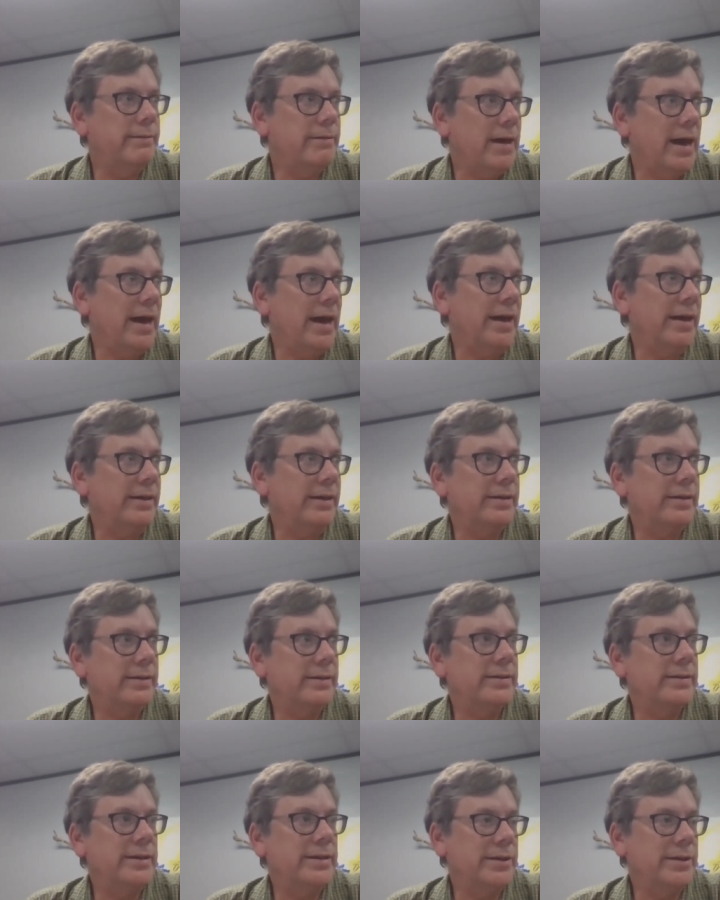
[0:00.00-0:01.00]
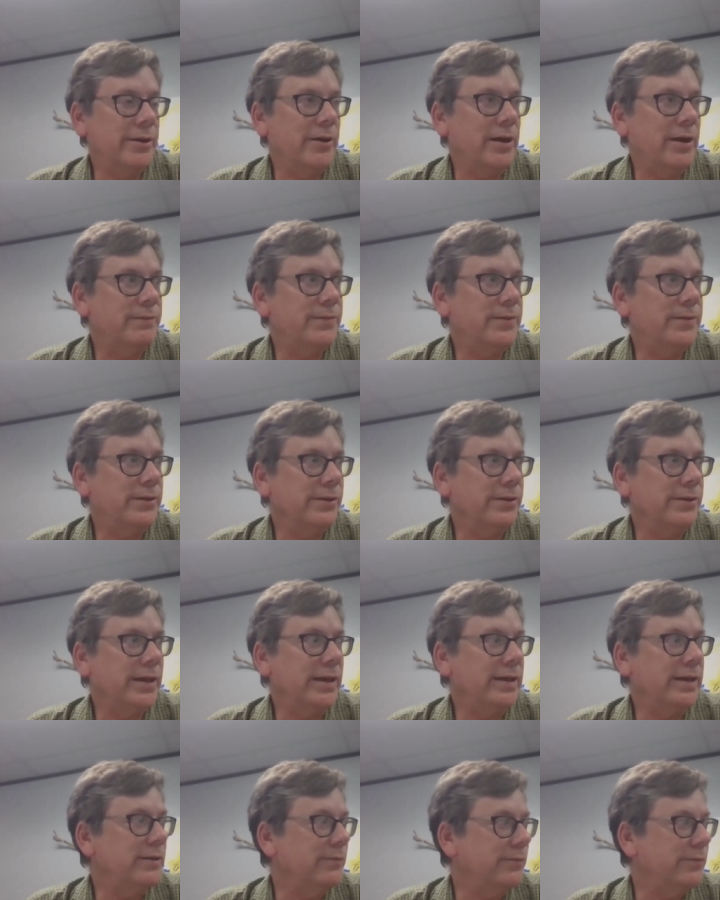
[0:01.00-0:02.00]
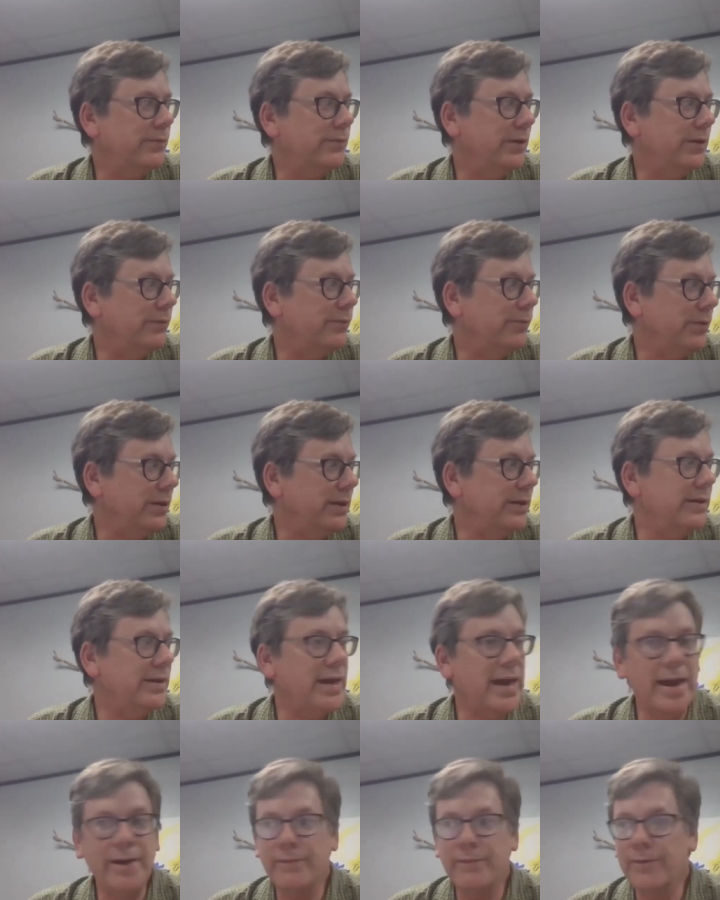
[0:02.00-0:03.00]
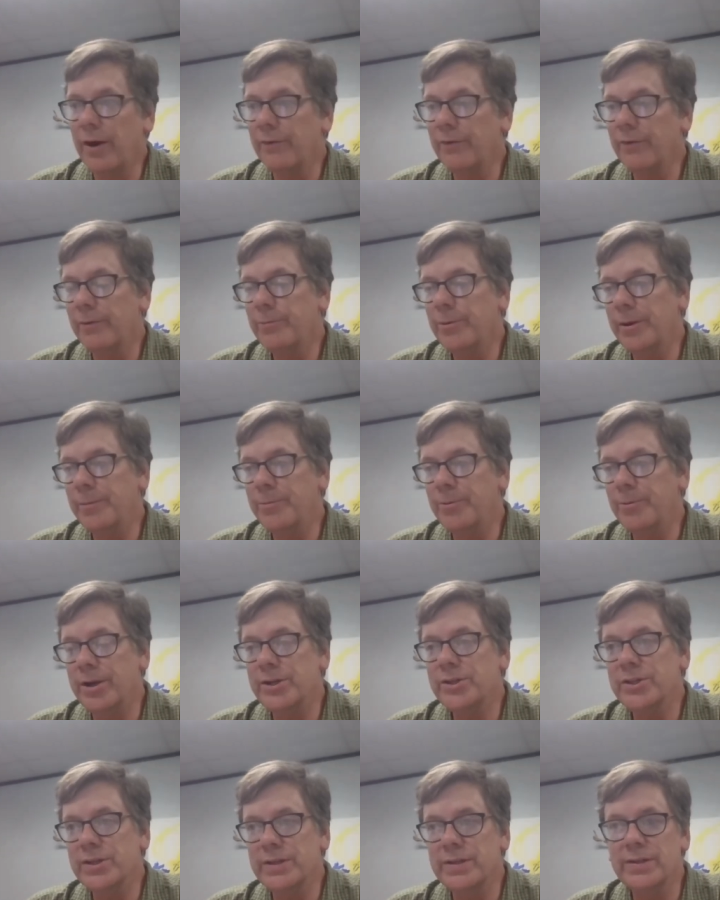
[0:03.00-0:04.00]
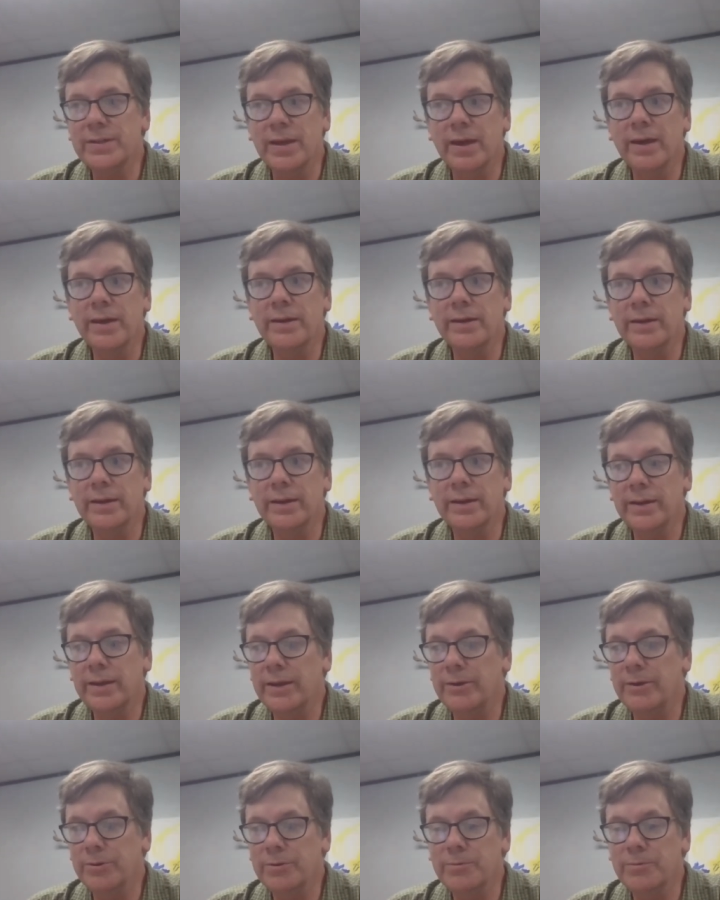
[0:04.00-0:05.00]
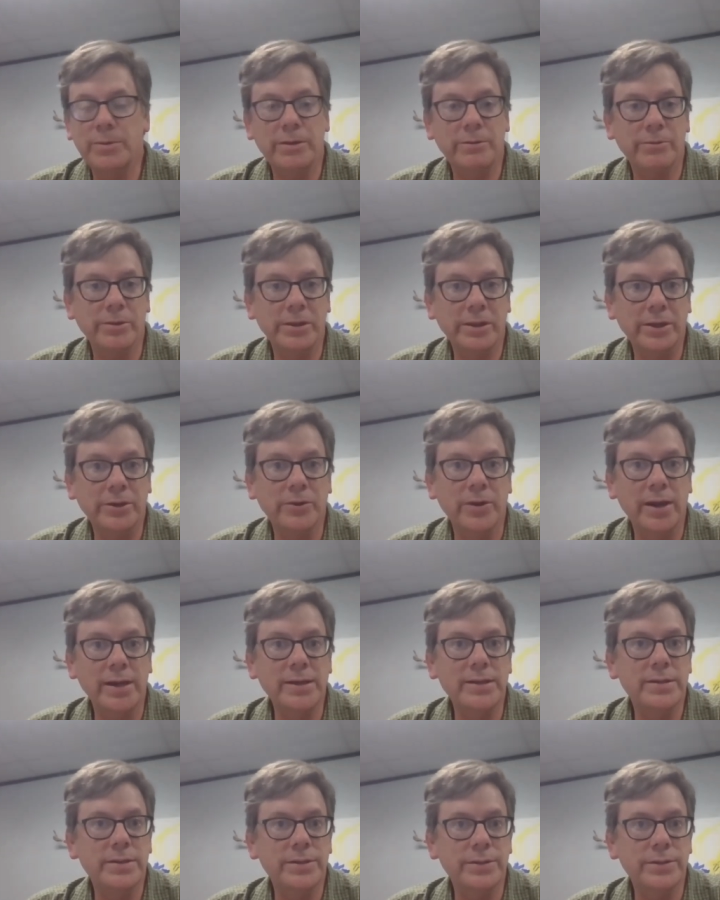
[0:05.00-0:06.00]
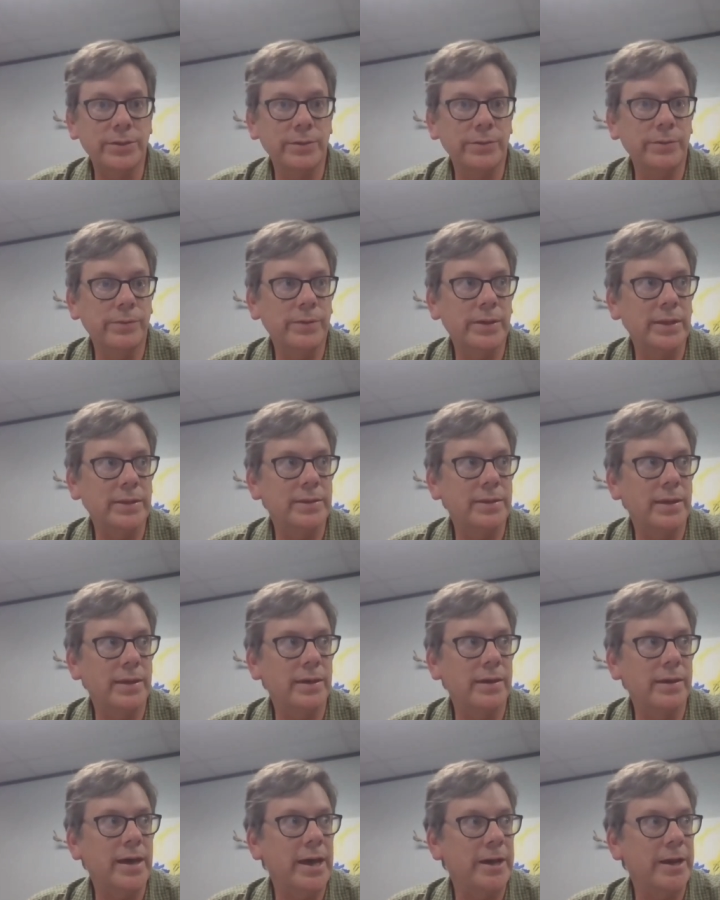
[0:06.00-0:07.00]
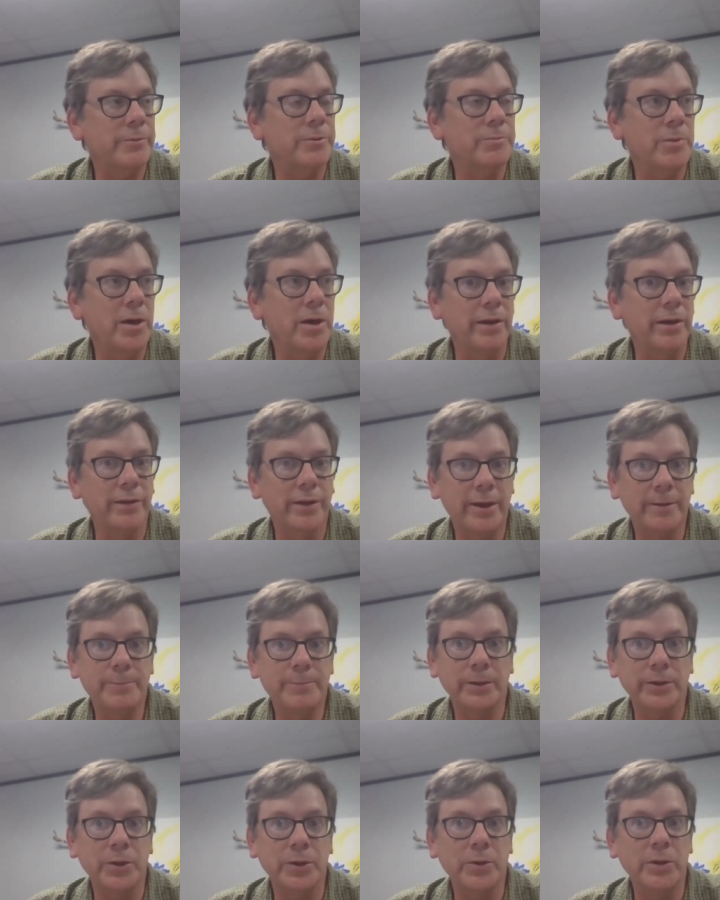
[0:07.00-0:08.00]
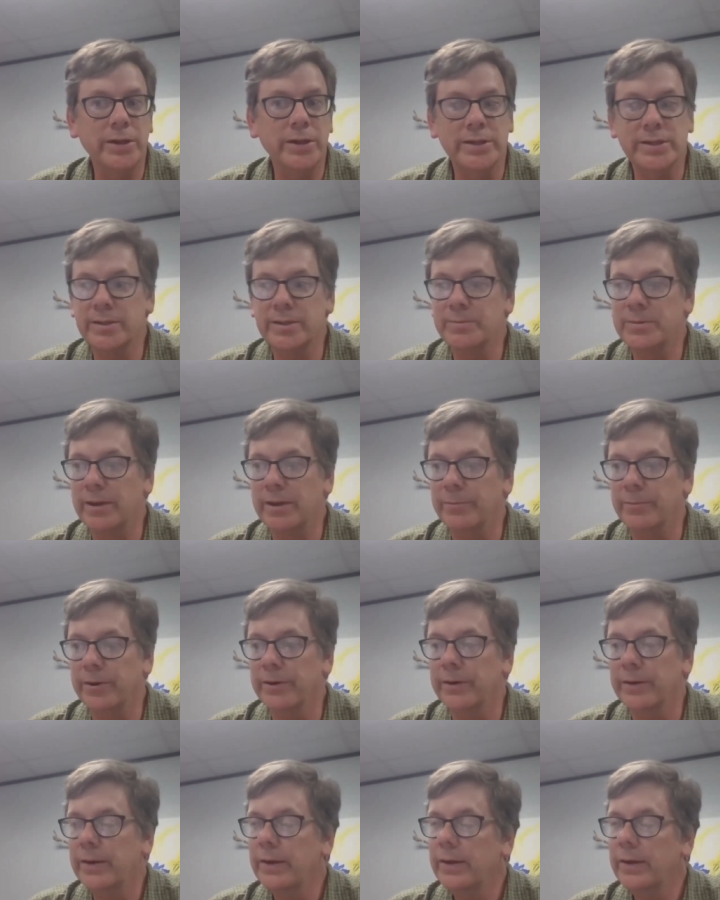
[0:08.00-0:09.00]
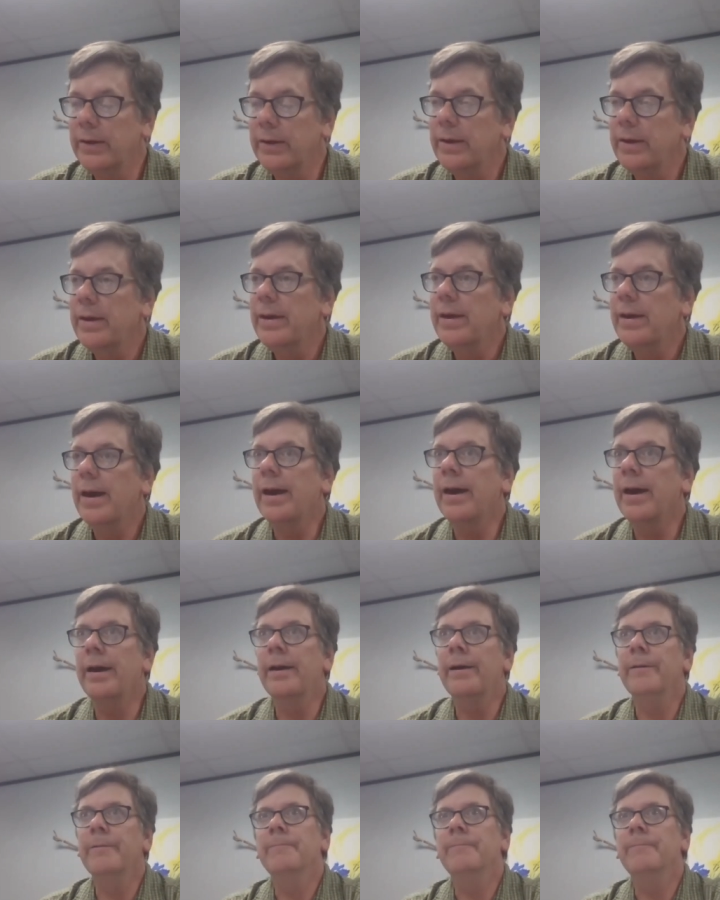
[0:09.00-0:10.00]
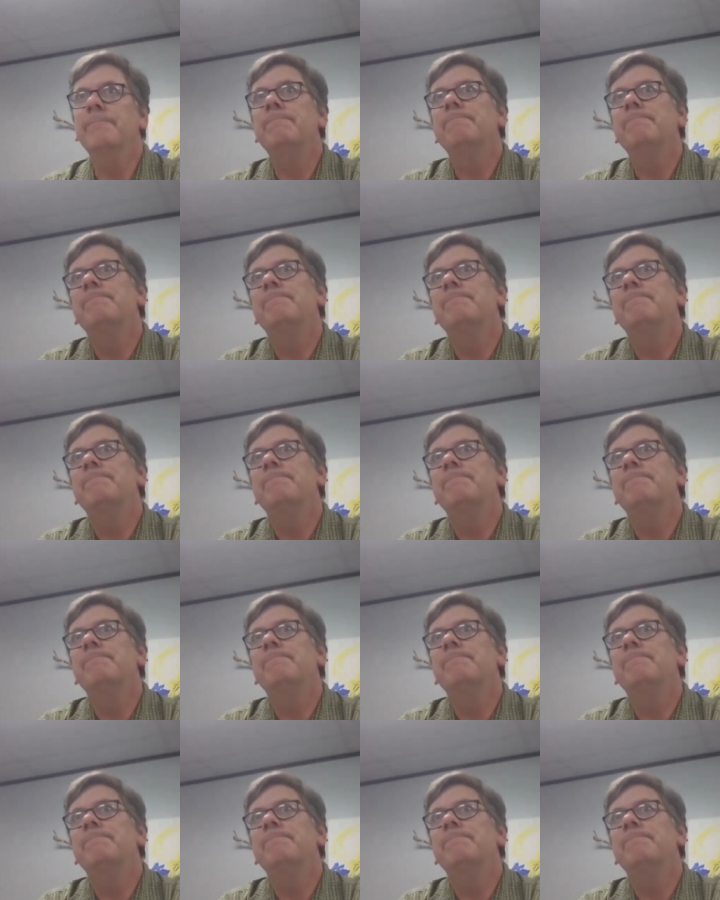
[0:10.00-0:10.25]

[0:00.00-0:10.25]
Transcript: I you know I feel like if if we have all of our preparations done, it, it would be really great to get the hybrid model up and going in September. Um,